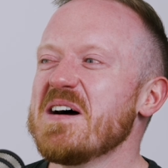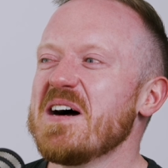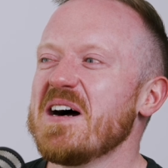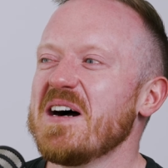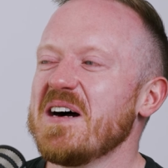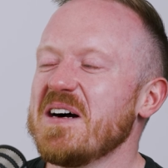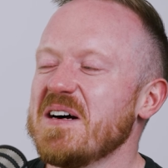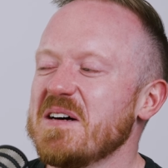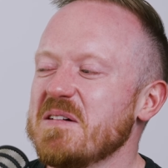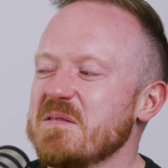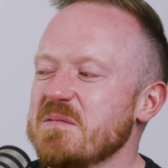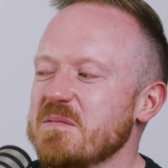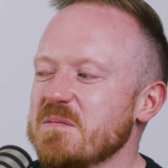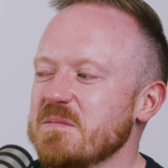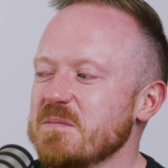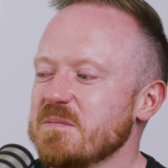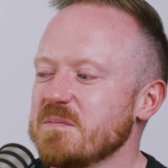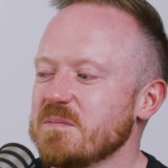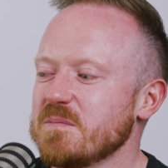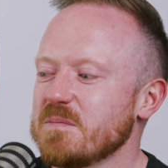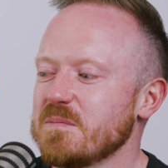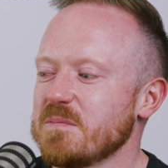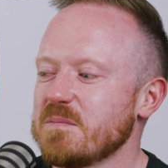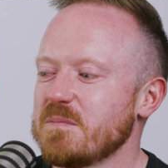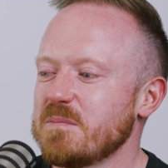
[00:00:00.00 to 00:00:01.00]

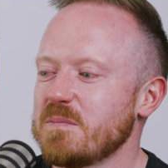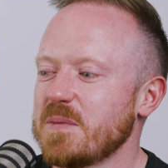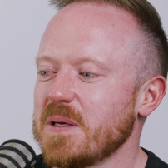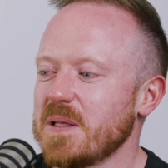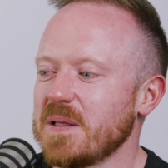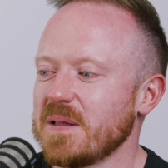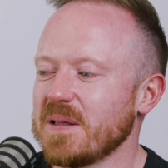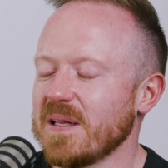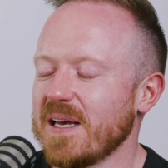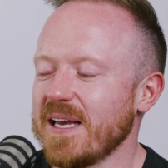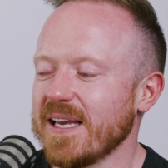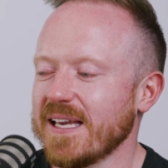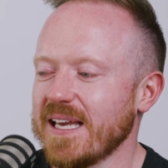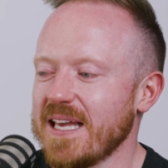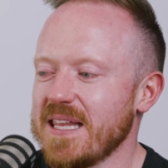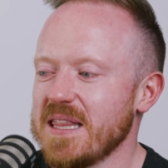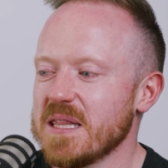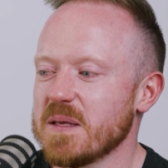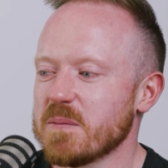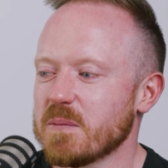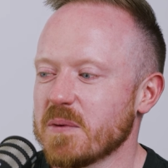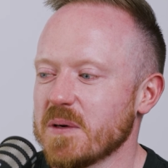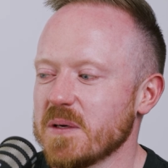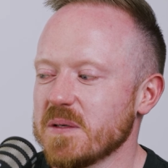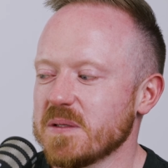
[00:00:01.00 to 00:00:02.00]
But like in
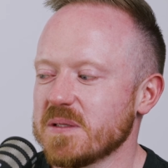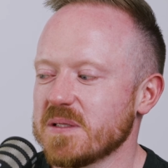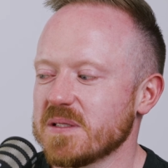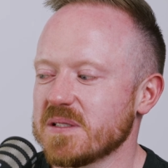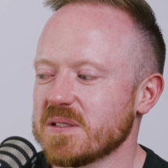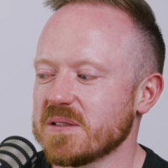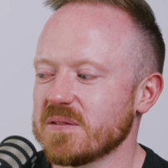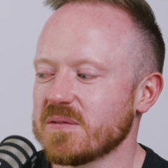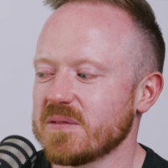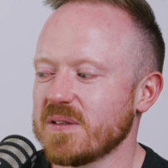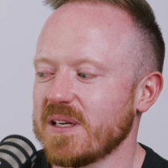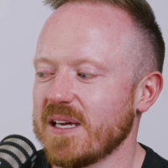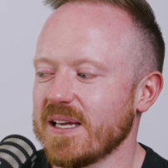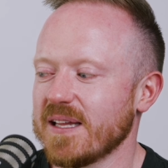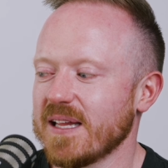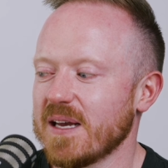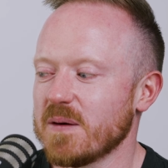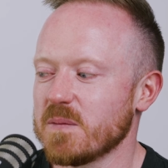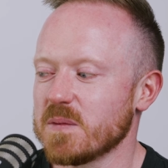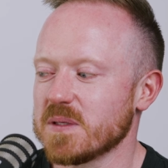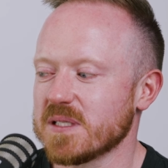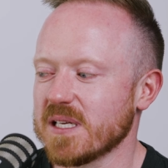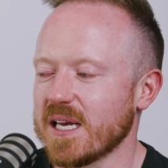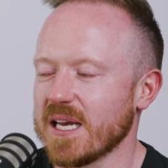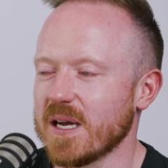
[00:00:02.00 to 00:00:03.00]
the process of like,
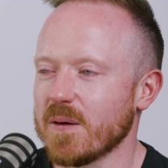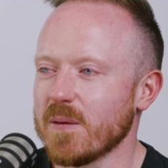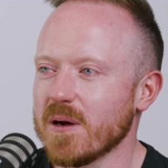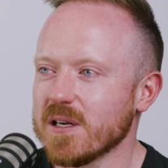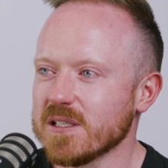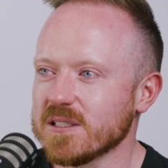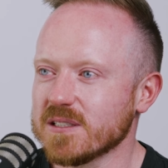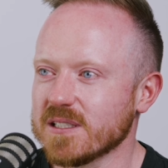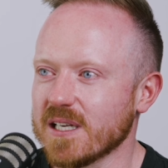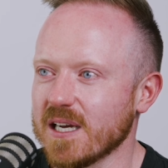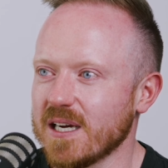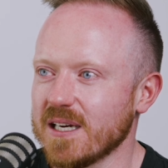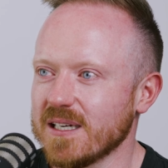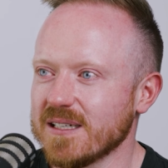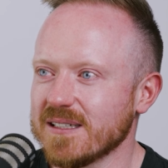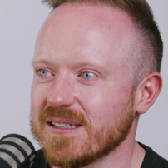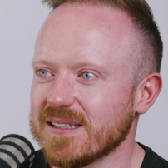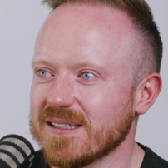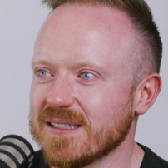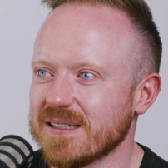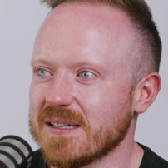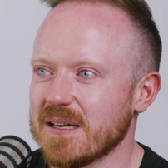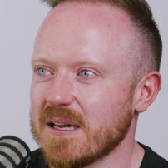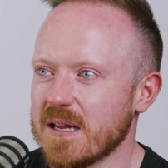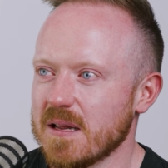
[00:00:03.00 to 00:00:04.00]
that was ayahuasca
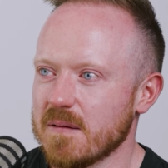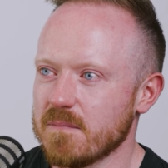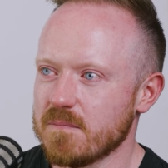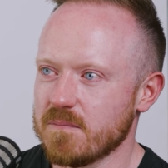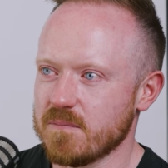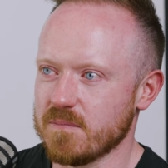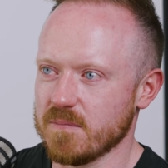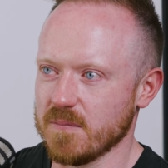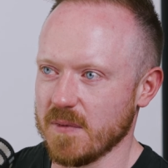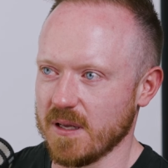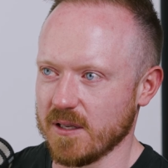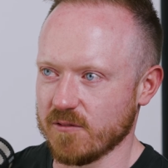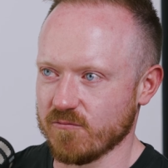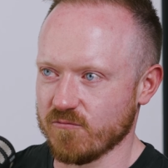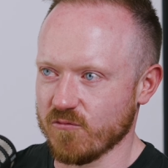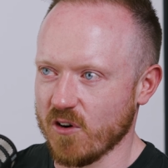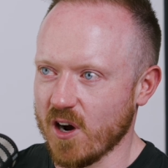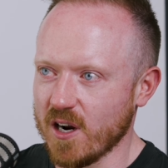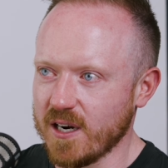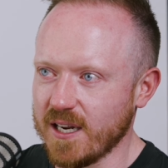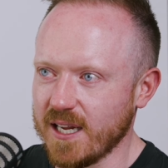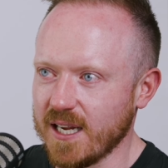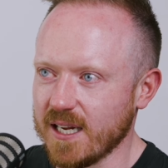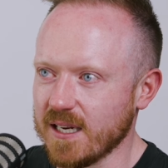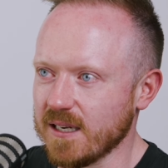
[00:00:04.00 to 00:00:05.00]

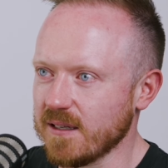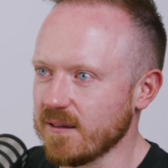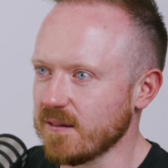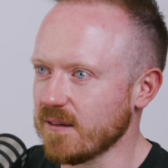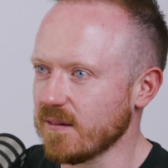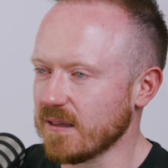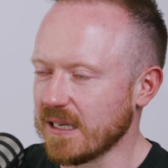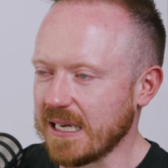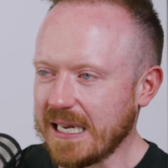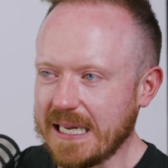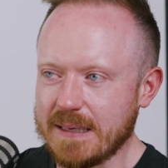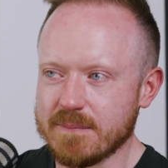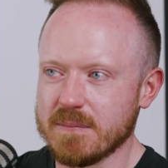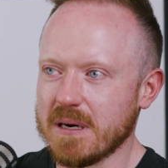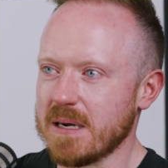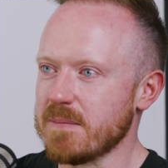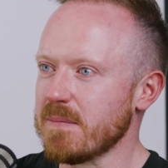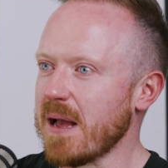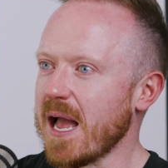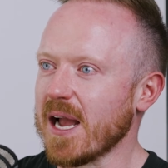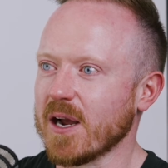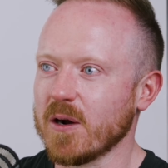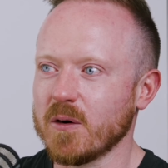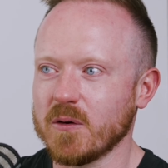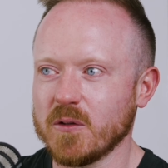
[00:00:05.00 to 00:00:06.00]
running Clean My
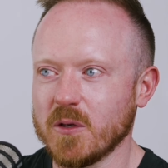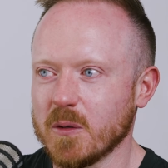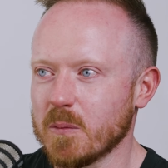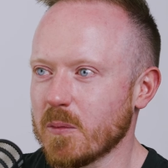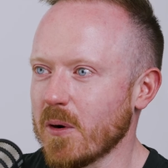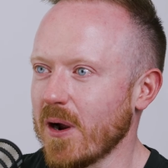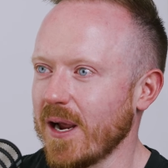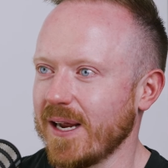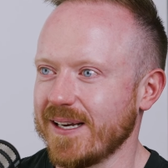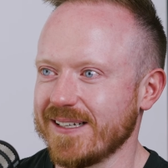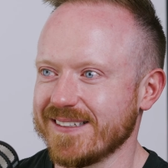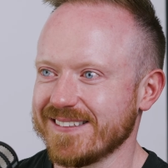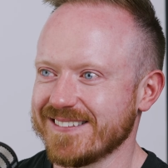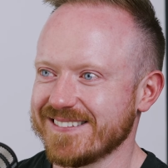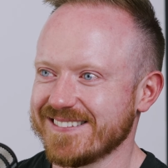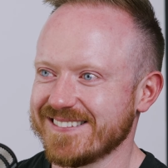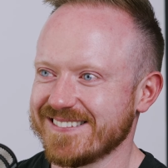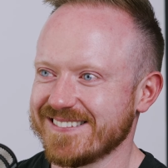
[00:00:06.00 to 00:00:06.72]
Mac on your brain.